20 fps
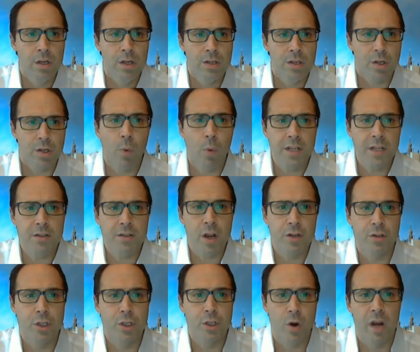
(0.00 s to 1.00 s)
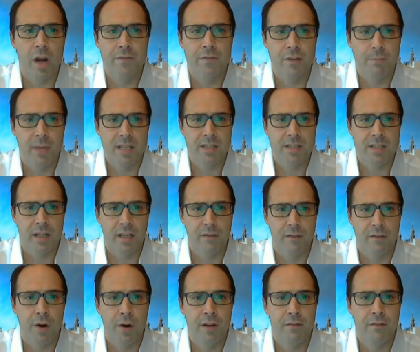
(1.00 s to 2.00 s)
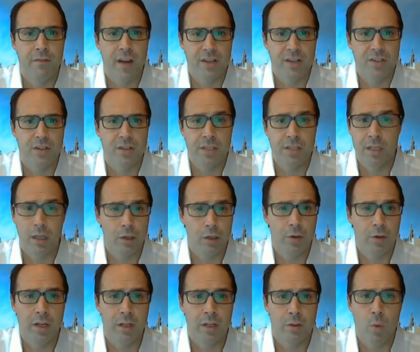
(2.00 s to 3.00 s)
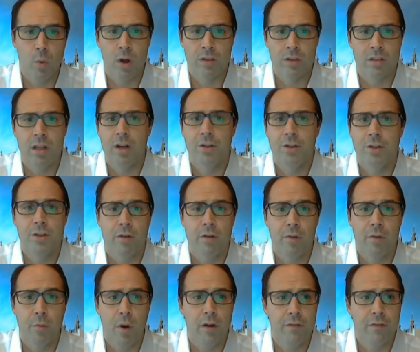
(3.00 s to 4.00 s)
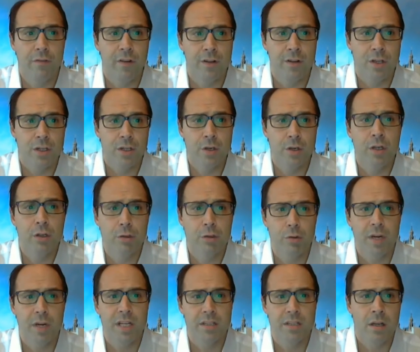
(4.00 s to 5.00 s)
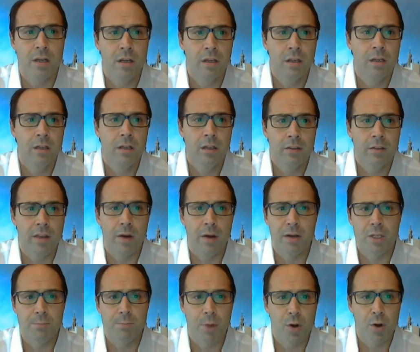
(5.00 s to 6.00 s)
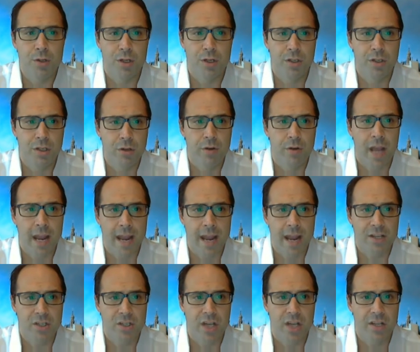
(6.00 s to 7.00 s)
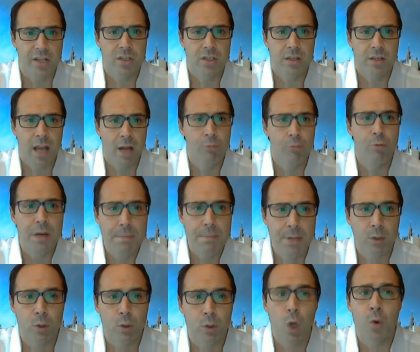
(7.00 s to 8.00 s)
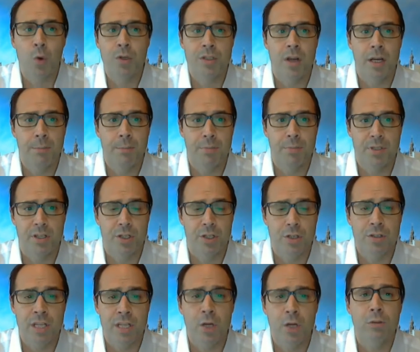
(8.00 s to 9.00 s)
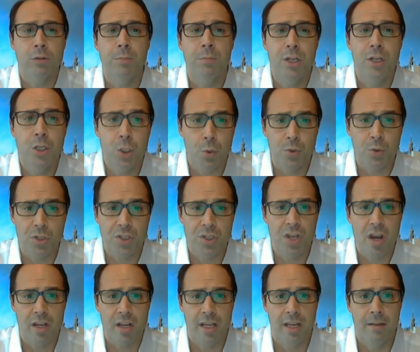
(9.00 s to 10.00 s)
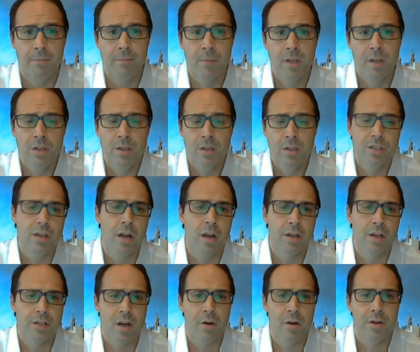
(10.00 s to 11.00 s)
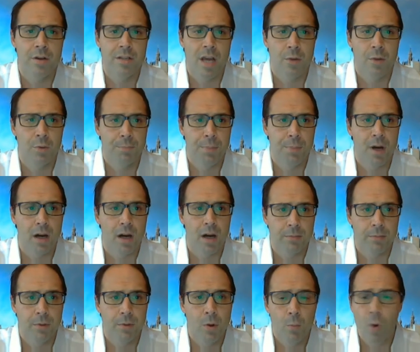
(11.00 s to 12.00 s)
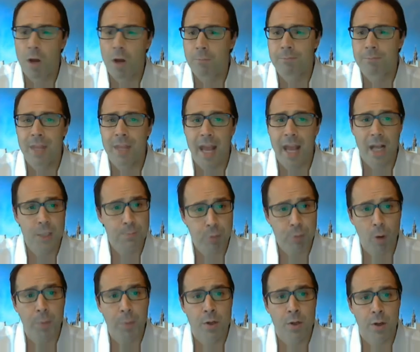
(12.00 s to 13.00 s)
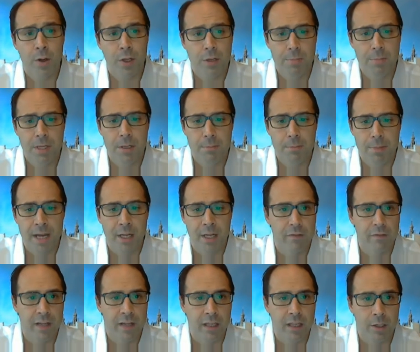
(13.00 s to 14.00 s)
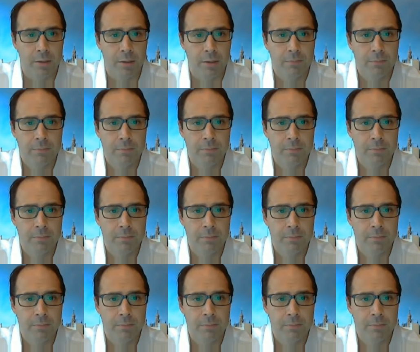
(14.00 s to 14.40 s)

So what is going to drive domestic and foreign investors, including the world's largest sovereign wealth funds, to increase their exposure to UK assets and rebuild long sterling positions and ultimately short-circuit sterling's current downward path? Well, it's probably not going to be the Bank of England.